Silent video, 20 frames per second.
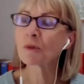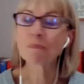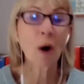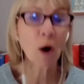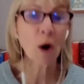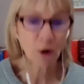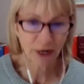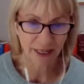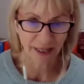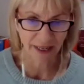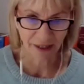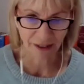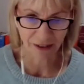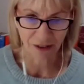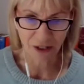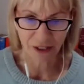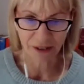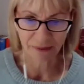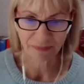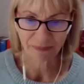bargain
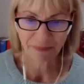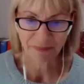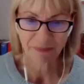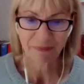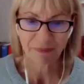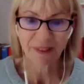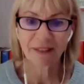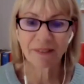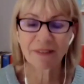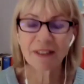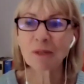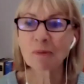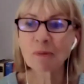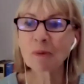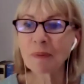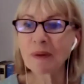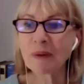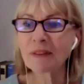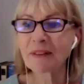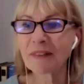hunt this
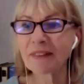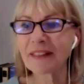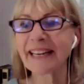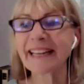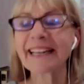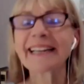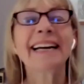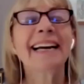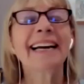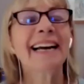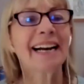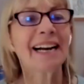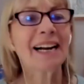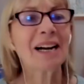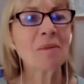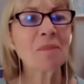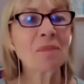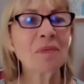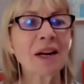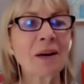would be the thing
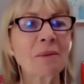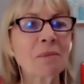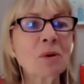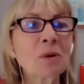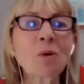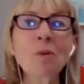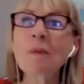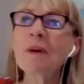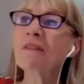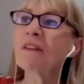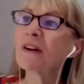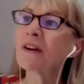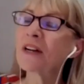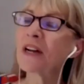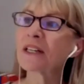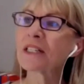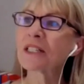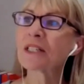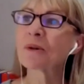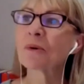um, and it would all be very
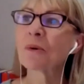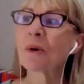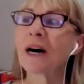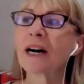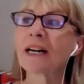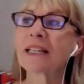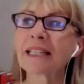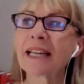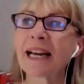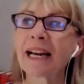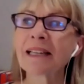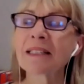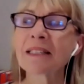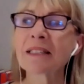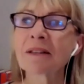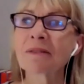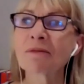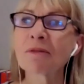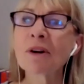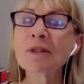nice and quiet and
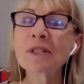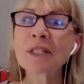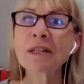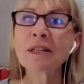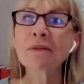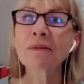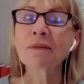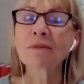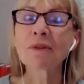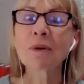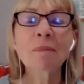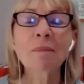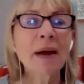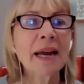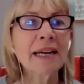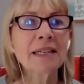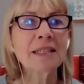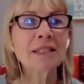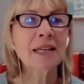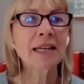rosie
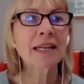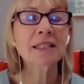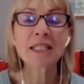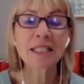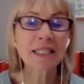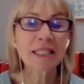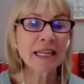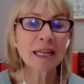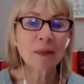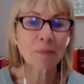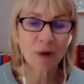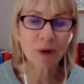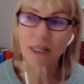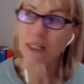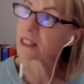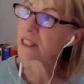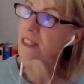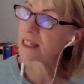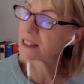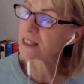remained and still it
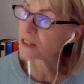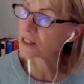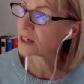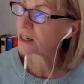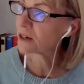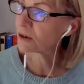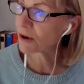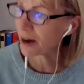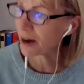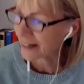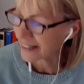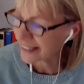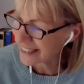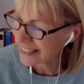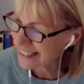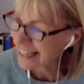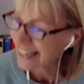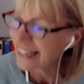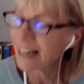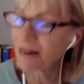brings tears to her
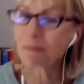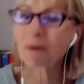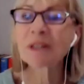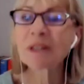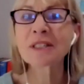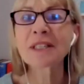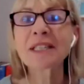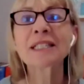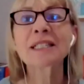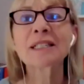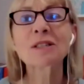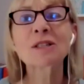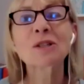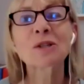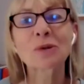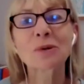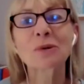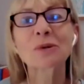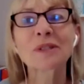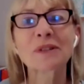eyes because this is
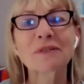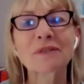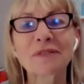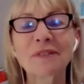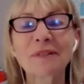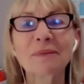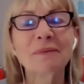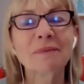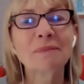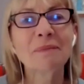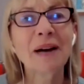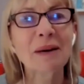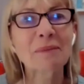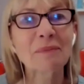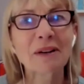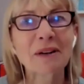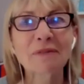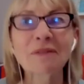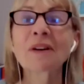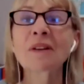the sort of man
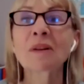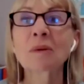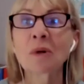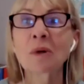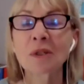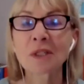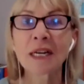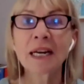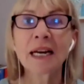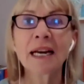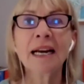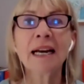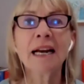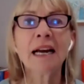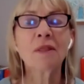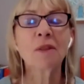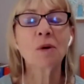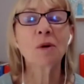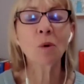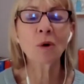my father was
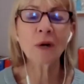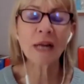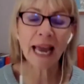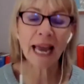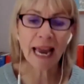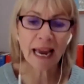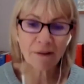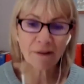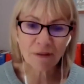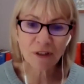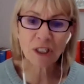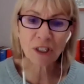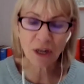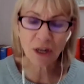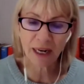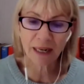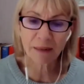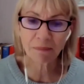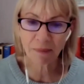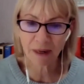that whatever
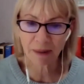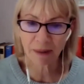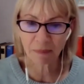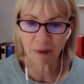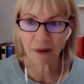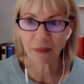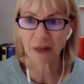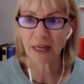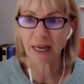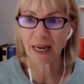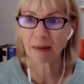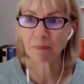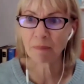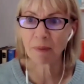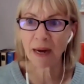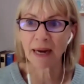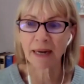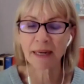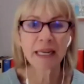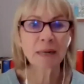time my mother came
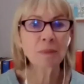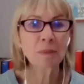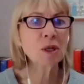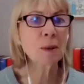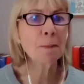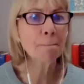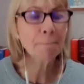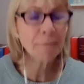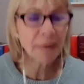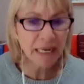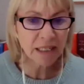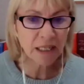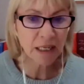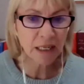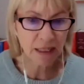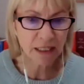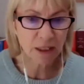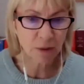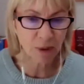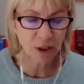back, he would
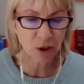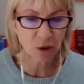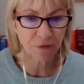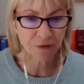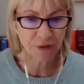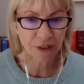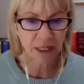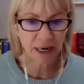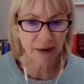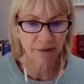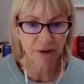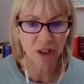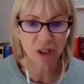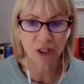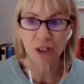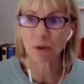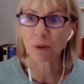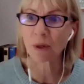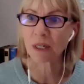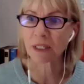immediately switch off the television
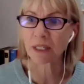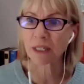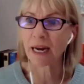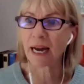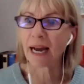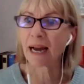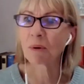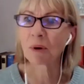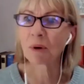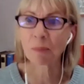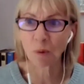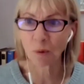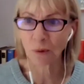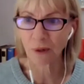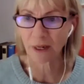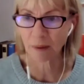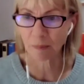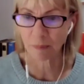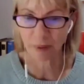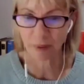to ask her how her
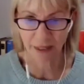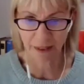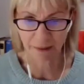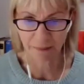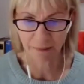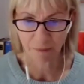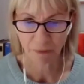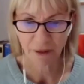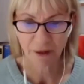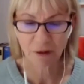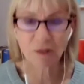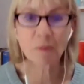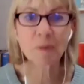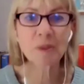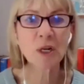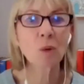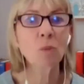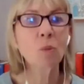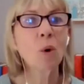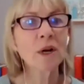morning had been, because it was
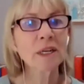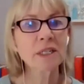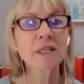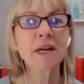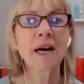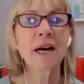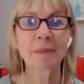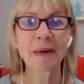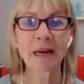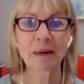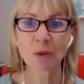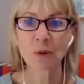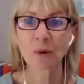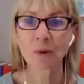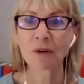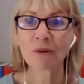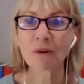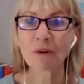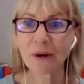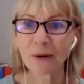her one time out on
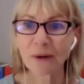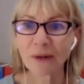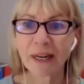her own.